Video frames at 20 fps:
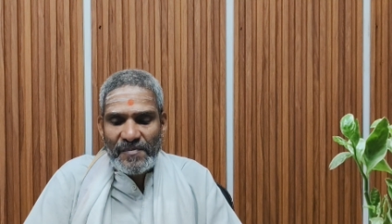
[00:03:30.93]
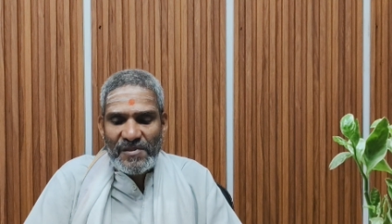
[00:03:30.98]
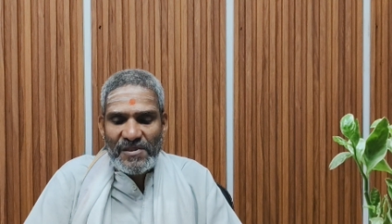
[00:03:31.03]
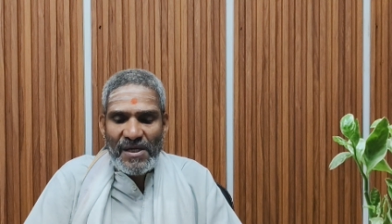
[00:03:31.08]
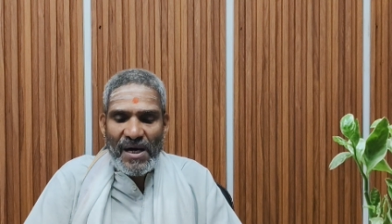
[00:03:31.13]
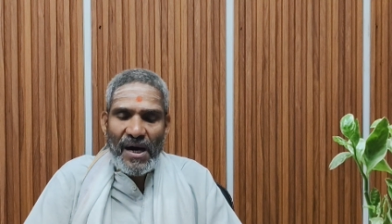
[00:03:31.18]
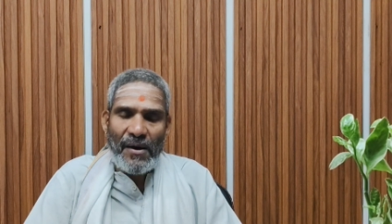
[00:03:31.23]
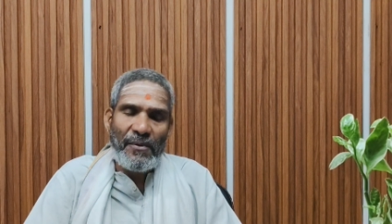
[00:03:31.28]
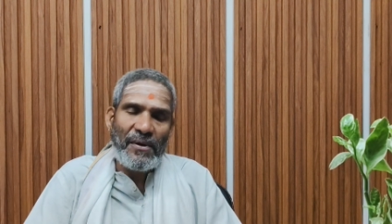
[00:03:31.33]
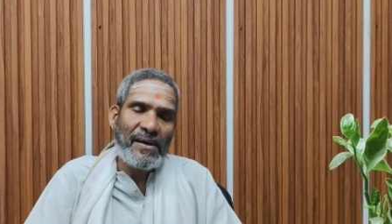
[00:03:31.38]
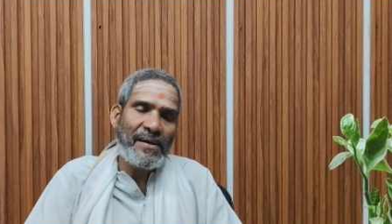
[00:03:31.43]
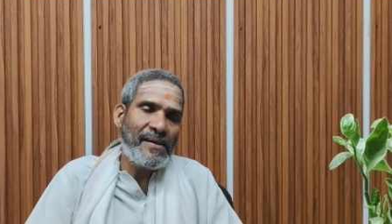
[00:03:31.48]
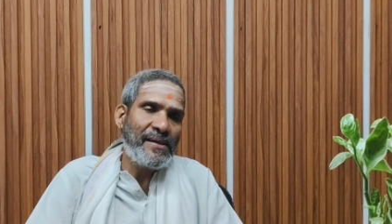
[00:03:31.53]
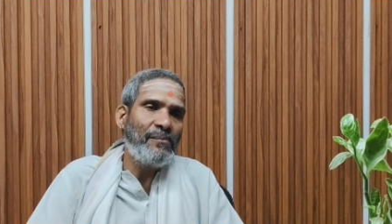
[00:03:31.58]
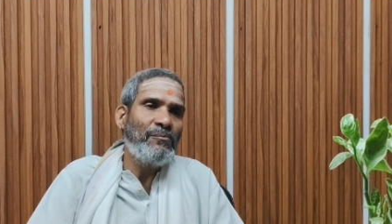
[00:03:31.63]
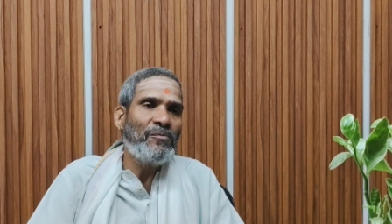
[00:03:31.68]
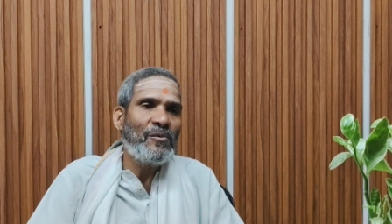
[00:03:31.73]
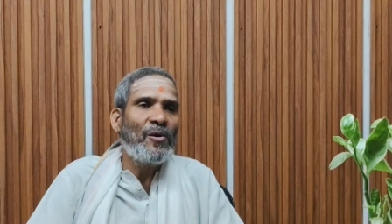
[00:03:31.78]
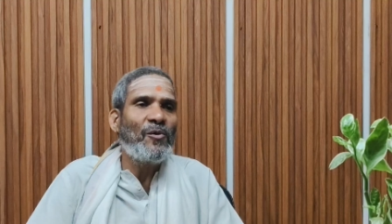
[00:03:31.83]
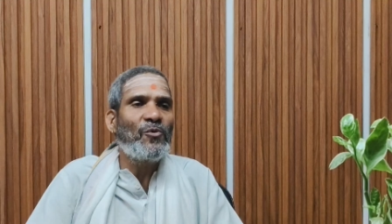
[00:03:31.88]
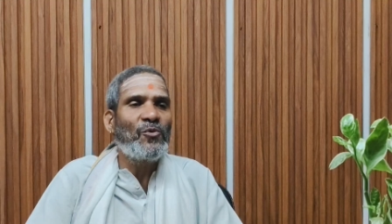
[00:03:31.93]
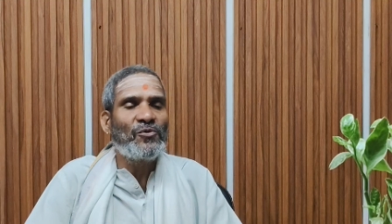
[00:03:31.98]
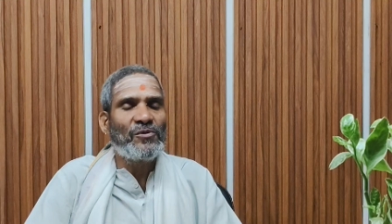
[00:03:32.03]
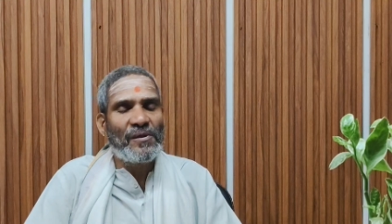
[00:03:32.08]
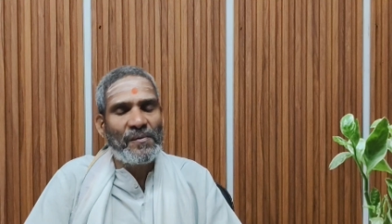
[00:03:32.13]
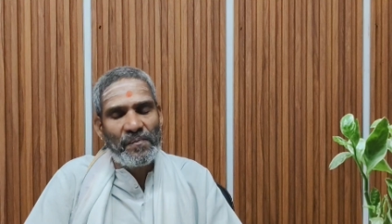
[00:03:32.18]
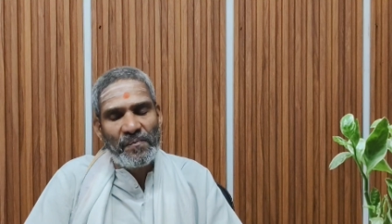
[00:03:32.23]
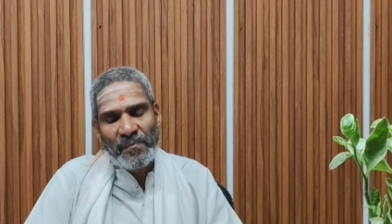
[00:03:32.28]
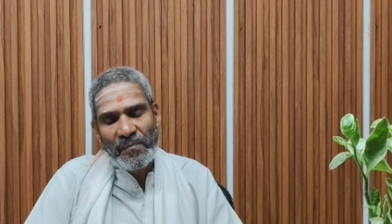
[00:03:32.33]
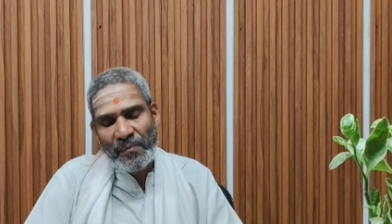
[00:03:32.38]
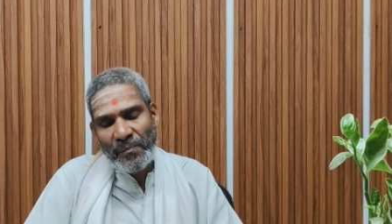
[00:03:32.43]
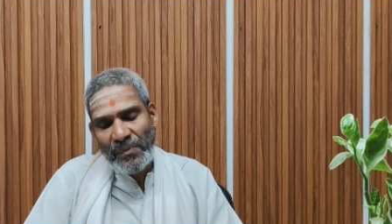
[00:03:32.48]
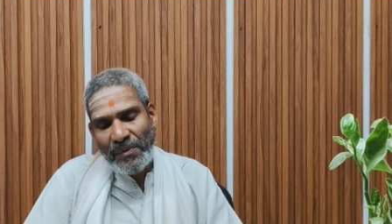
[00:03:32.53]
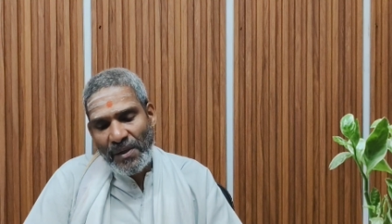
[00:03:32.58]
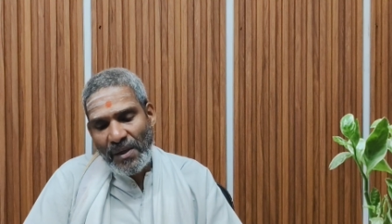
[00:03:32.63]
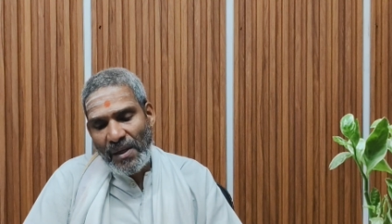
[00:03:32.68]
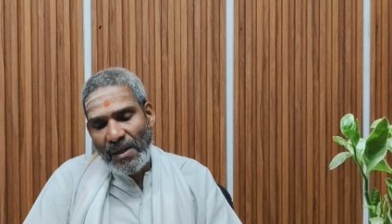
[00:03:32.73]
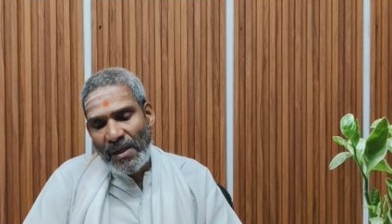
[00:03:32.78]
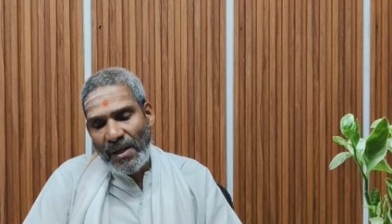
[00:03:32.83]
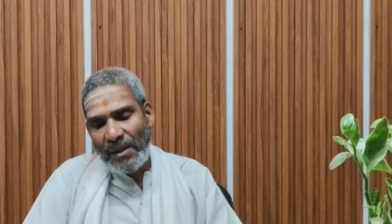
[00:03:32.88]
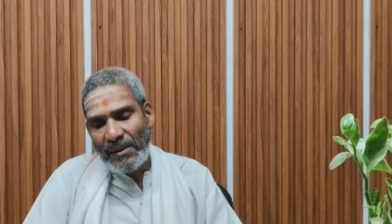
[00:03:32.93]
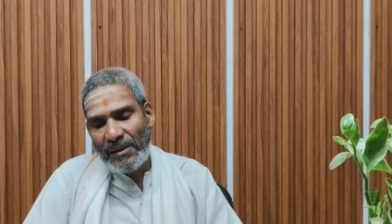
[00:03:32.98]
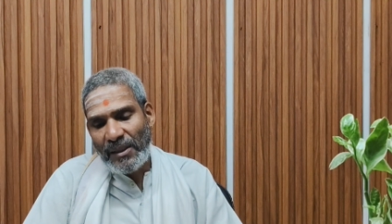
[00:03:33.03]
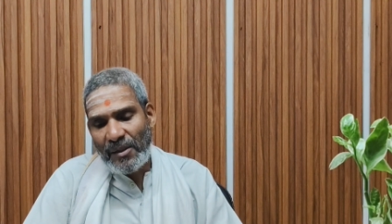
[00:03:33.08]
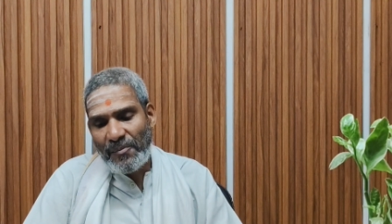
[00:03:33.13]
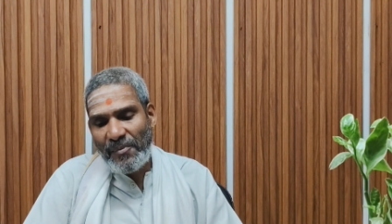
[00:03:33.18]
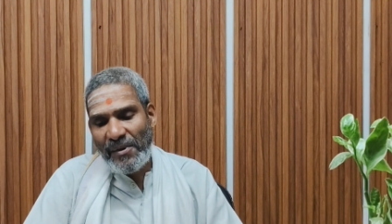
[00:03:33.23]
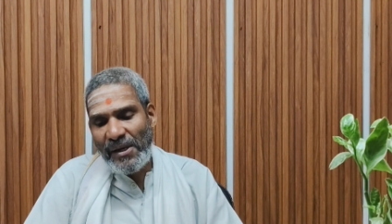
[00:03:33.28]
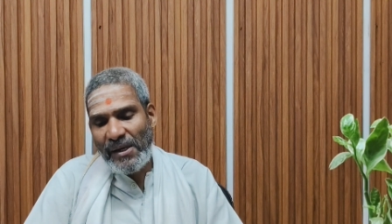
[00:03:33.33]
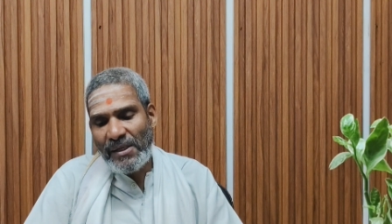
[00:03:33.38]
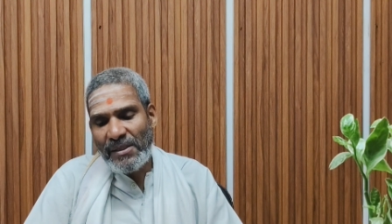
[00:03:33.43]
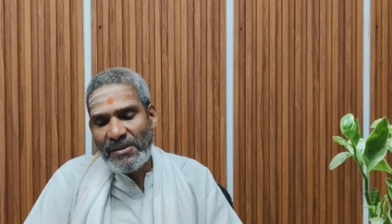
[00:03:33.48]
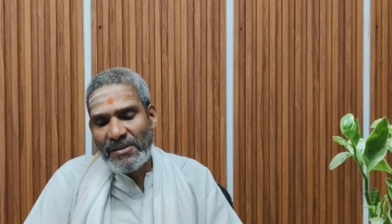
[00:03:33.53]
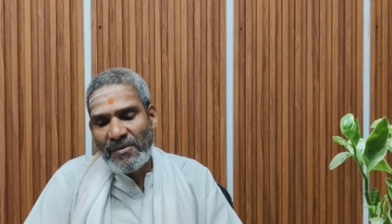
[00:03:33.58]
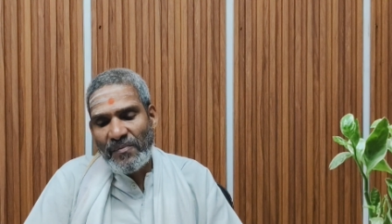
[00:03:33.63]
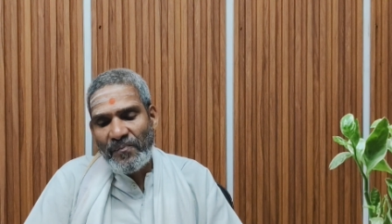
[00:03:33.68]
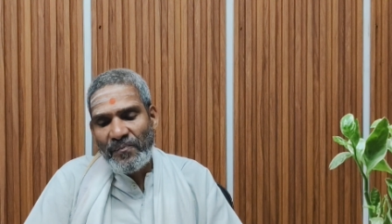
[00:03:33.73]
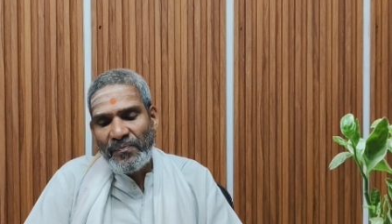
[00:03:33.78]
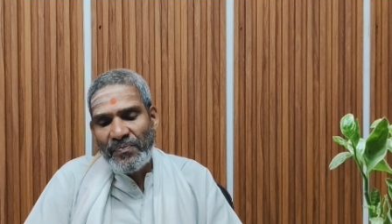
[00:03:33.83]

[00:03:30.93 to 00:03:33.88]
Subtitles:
Savanyam Karoti. That means